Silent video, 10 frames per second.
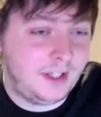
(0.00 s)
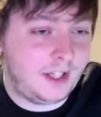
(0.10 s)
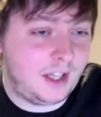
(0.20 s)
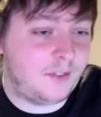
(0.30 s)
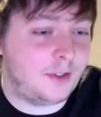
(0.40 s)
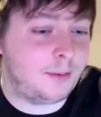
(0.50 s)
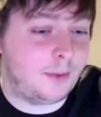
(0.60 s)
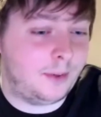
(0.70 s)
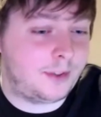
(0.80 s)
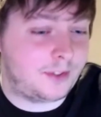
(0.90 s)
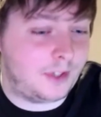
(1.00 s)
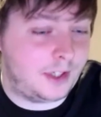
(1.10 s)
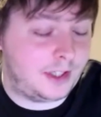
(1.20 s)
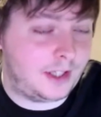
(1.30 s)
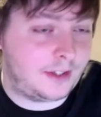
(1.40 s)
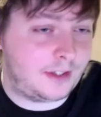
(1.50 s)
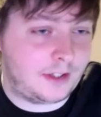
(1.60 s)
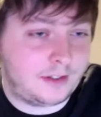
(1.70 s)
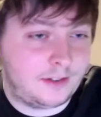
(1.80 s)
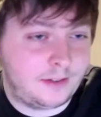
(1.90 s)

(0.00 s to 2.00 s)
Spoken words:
even approach trying to get there?